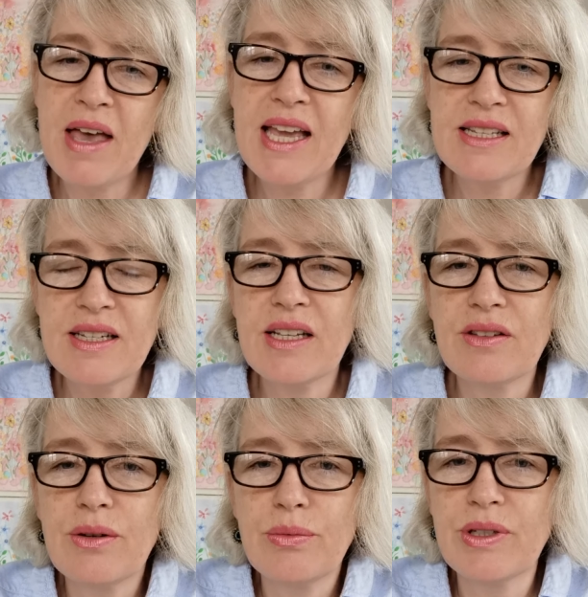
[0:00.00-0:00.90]
main thing
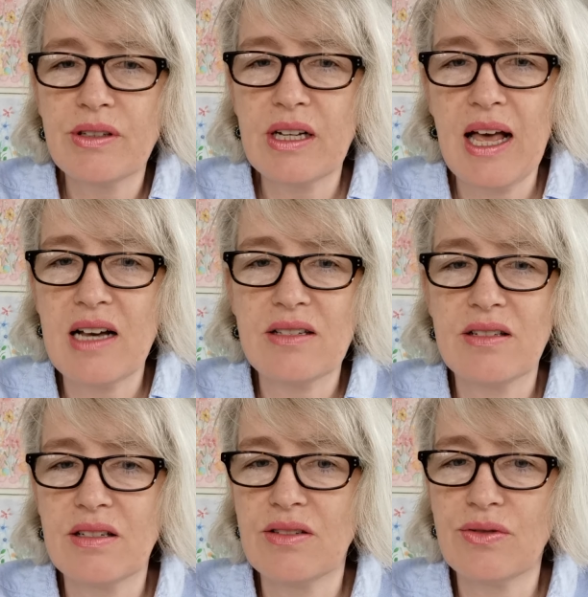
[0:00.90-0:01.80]
though with the
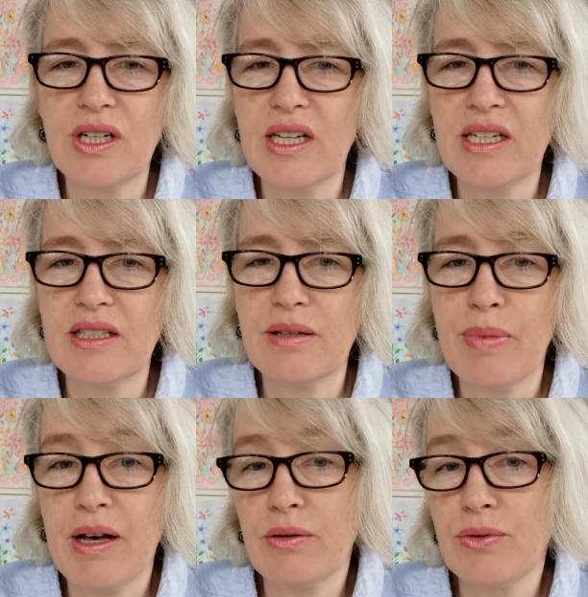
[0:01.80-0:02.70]
classes is really it's
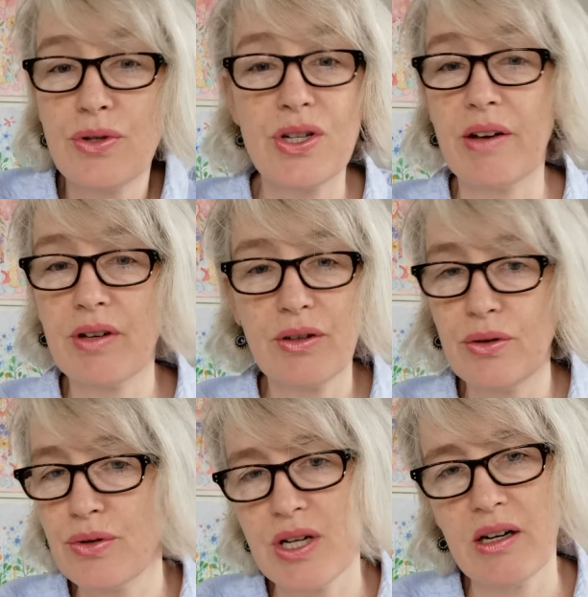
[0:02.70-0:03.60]
about just having a
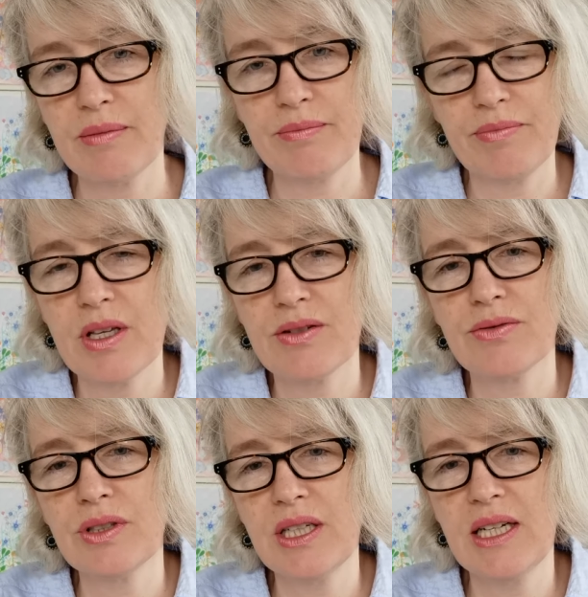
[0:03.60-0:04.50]
good time. It
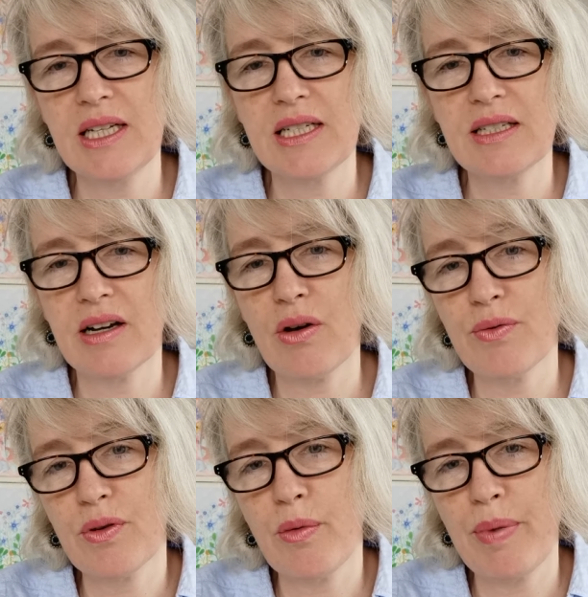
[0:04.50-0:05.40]
really is. I
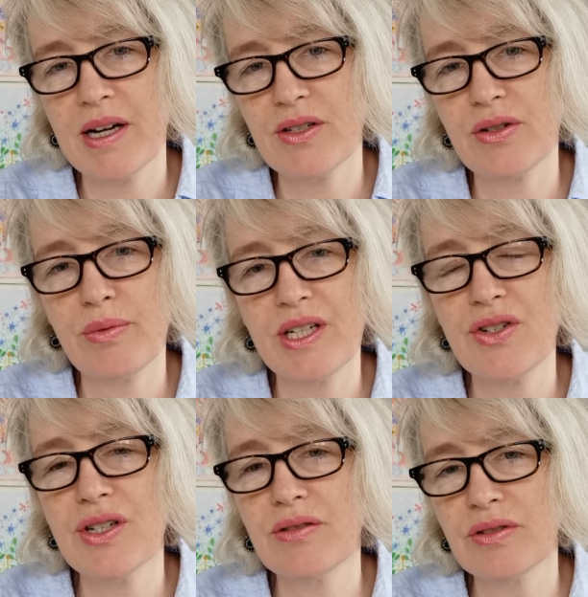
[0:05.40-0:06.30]
often compare it to the way
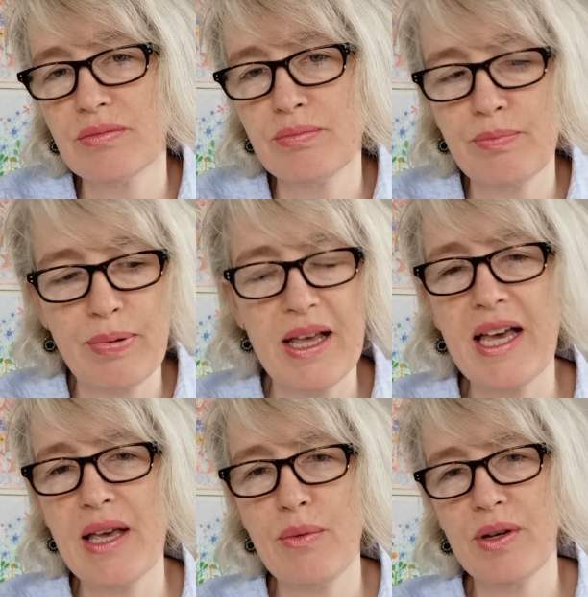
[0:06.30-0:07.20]
children
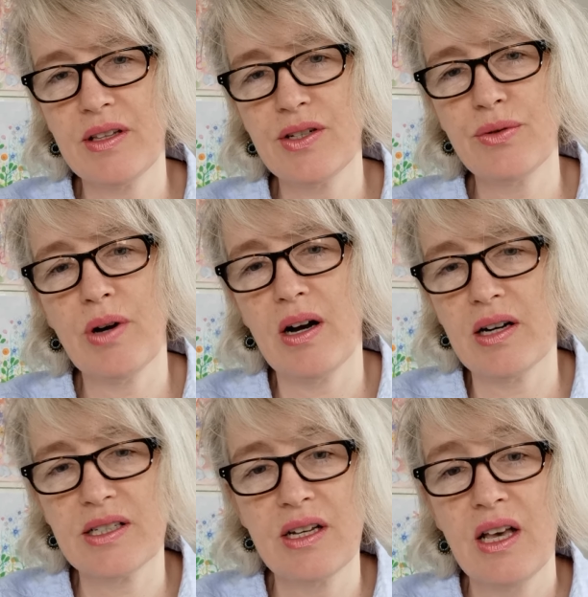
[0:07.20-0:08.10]
play when they do
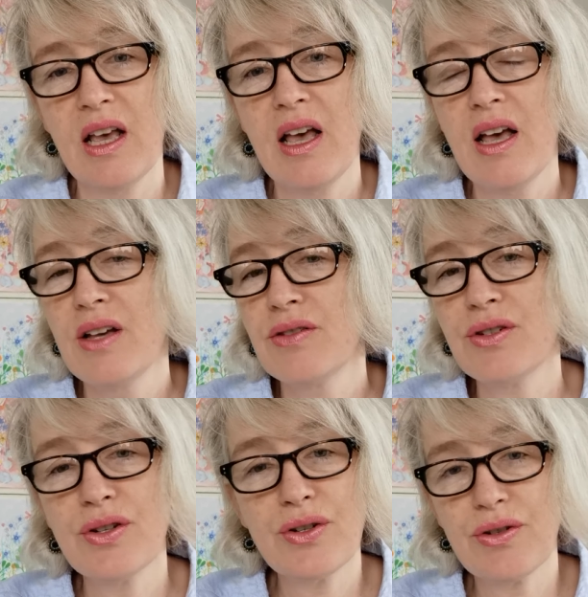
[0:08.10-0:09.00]
art, to
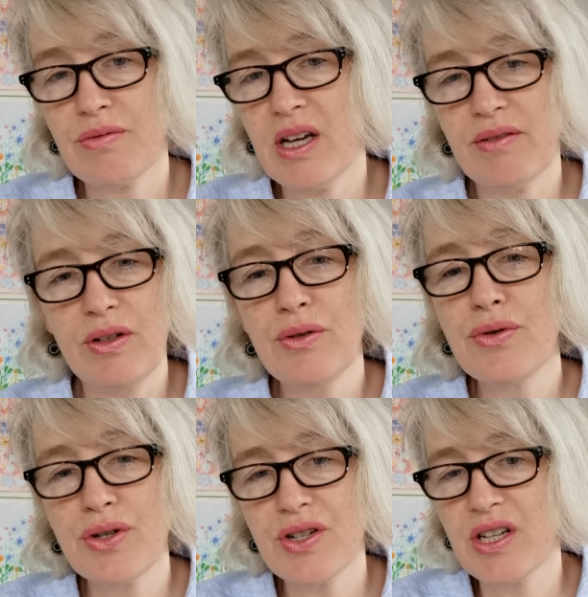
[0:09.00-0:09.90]
just kind of
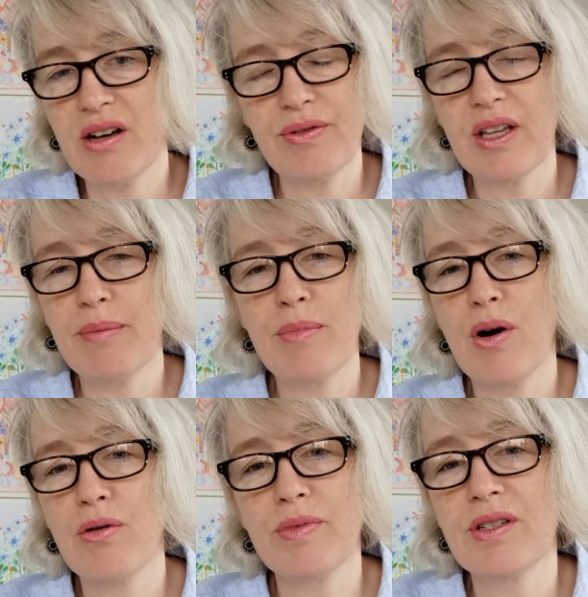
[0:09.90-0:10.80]
lose yourself in that
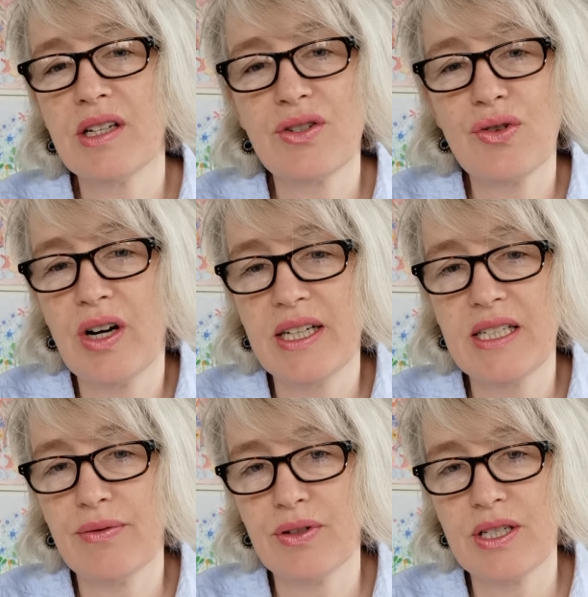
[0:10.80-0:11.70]
moment and try
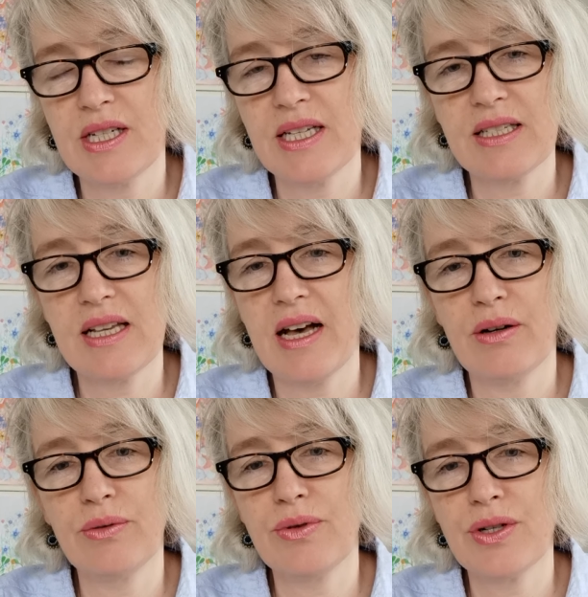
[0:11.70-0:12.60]
different things
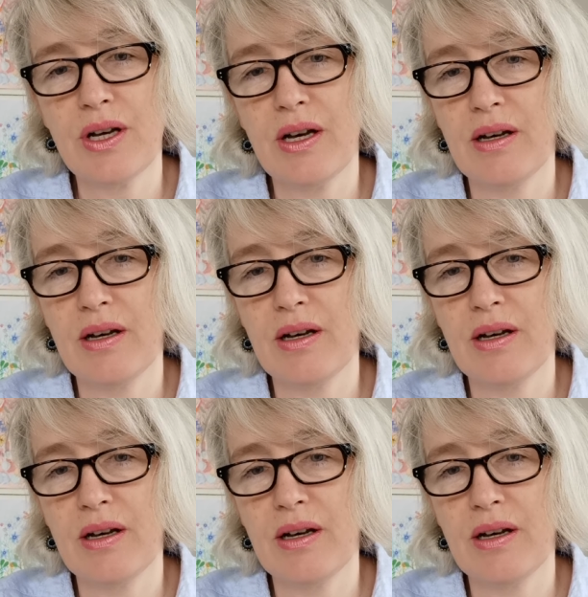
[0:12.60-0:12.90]
out.